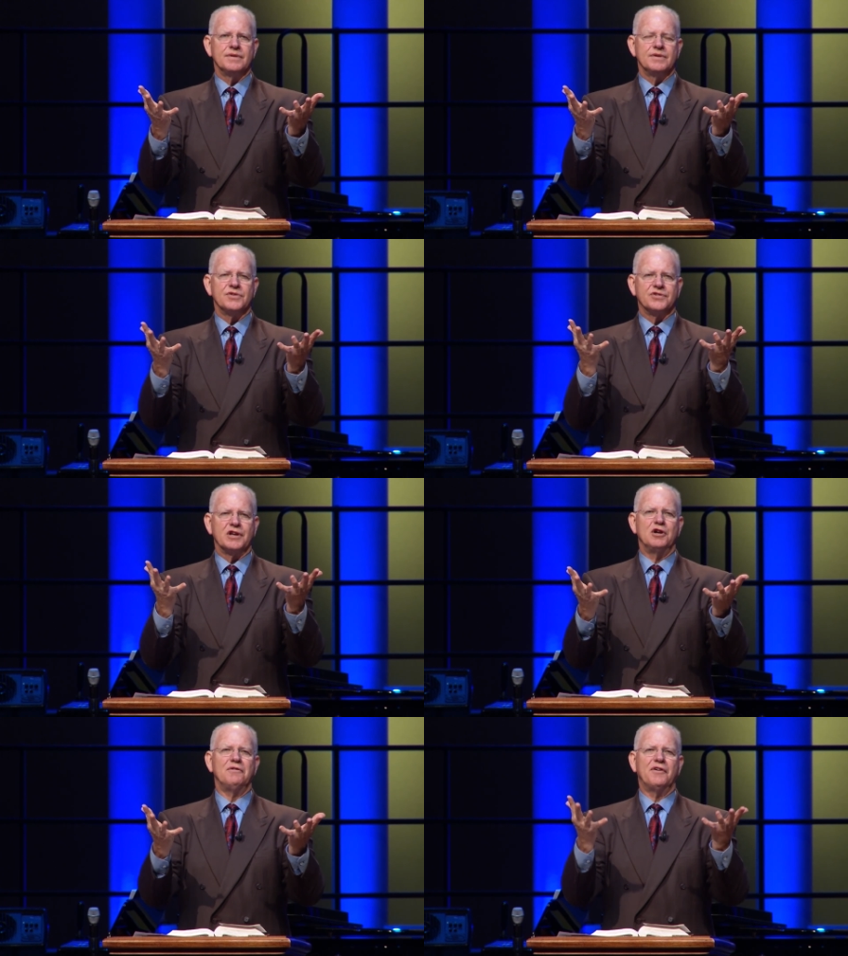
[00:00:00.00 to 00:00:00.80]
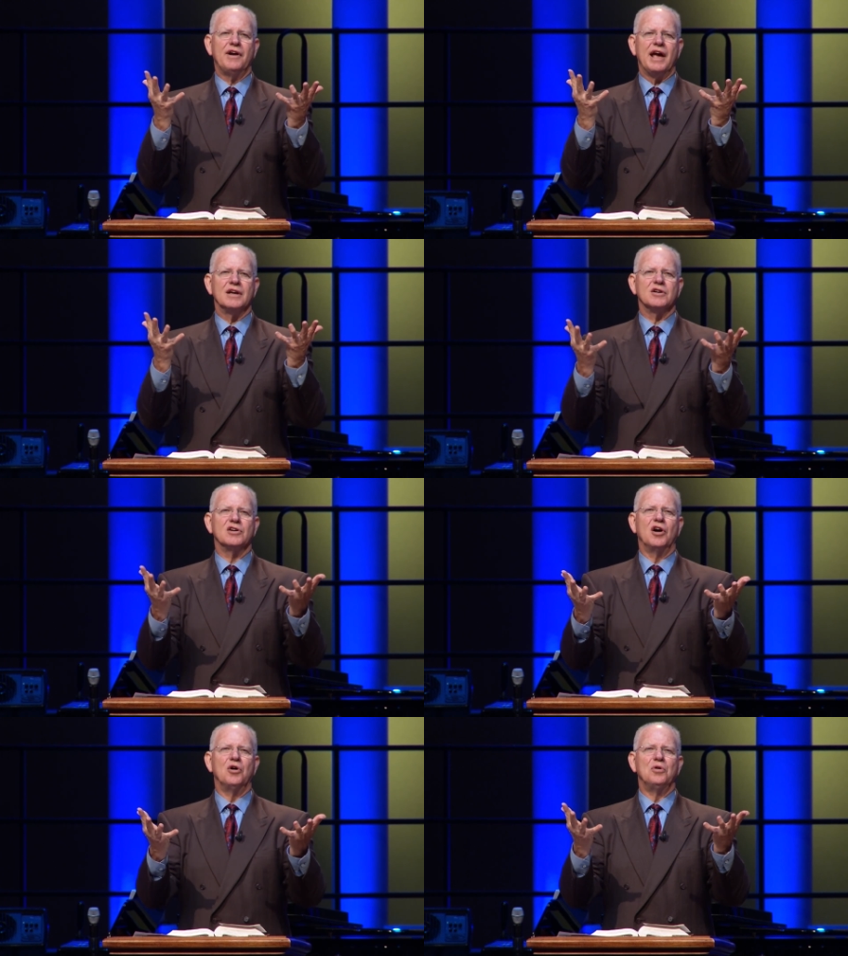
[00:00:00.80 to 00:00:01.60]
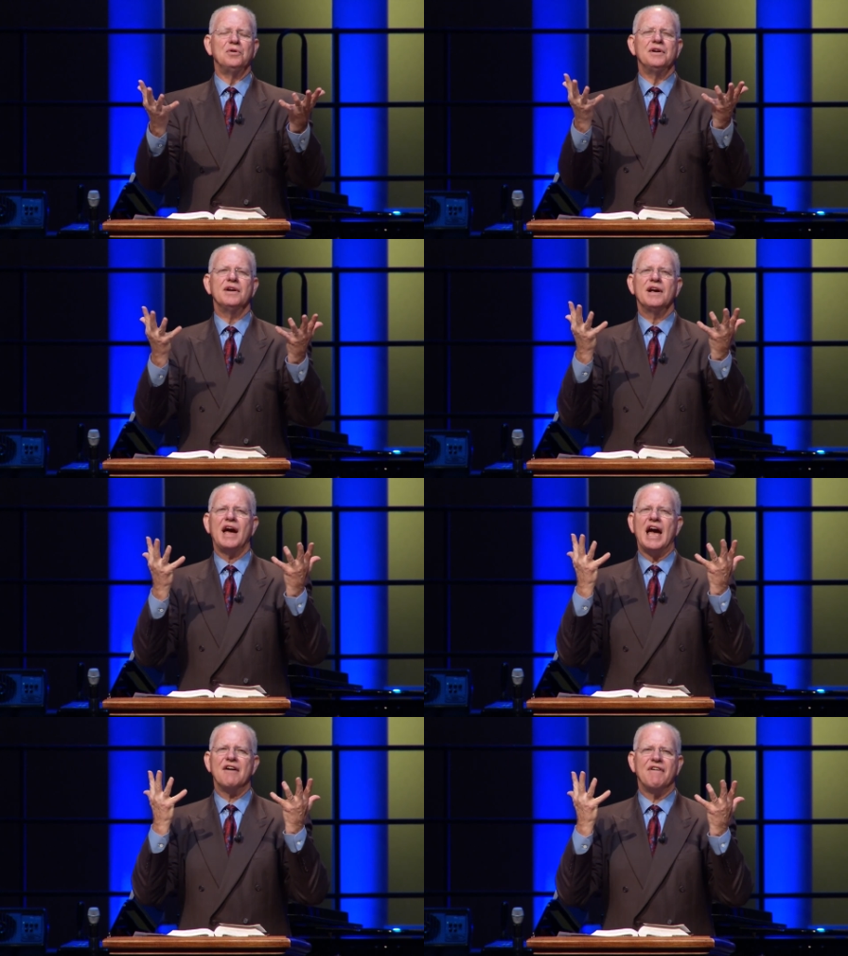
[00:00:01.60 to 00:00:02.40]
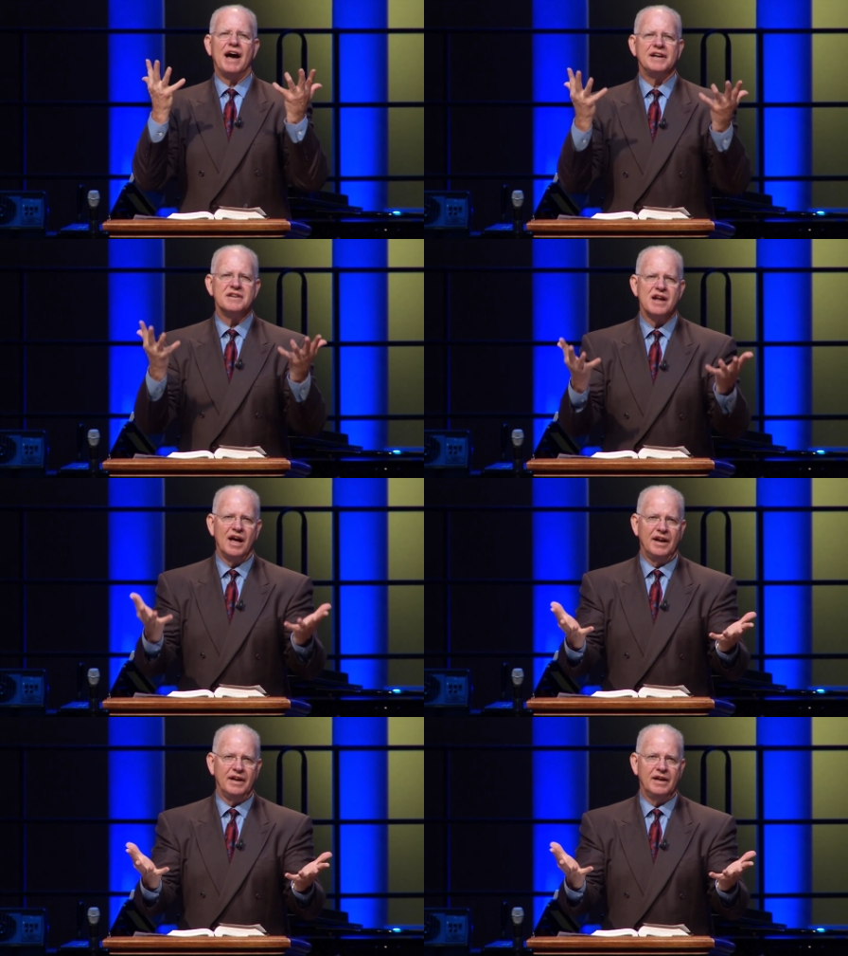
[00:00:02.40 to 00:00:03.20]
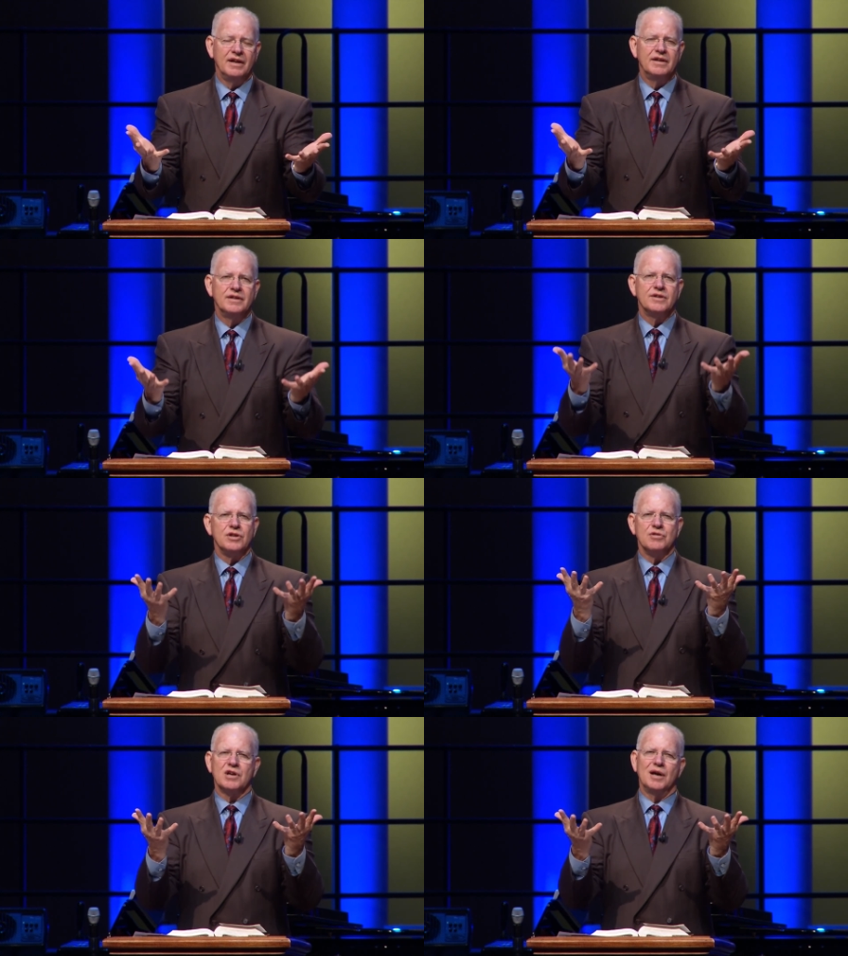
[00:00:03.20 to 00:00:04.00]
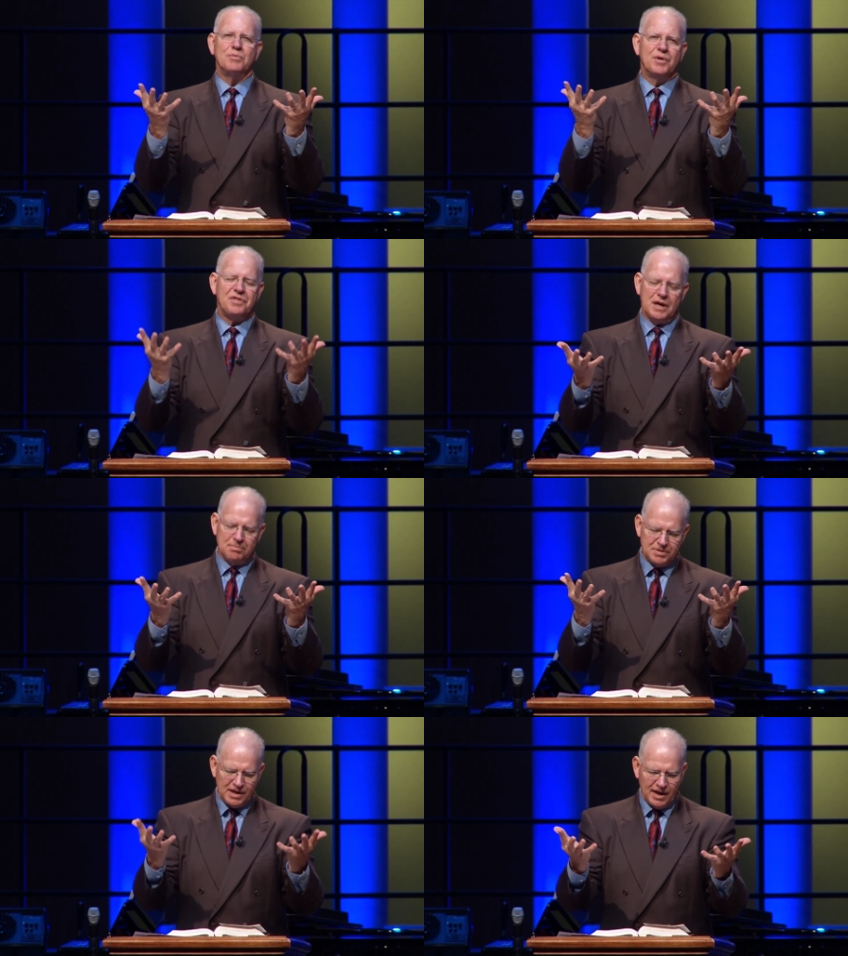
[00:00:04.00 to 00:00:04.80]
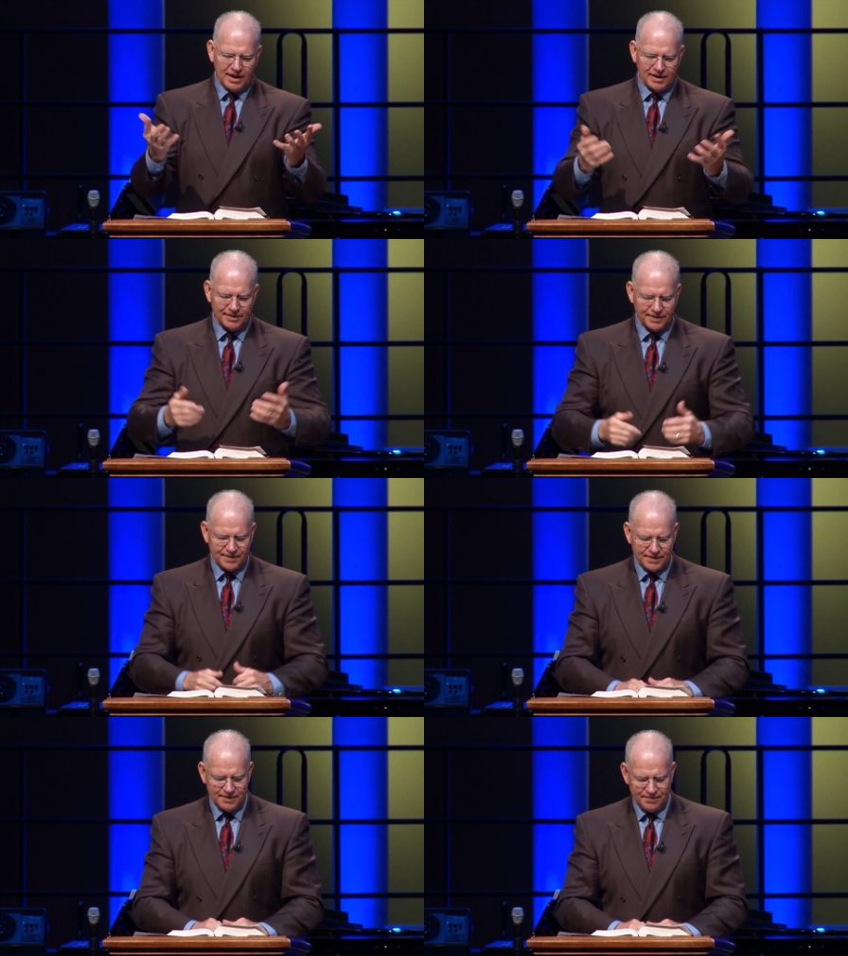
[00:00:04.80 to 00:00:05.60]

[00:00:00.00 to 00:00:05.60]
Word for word: Silver and gold have I none. You come with empty hands.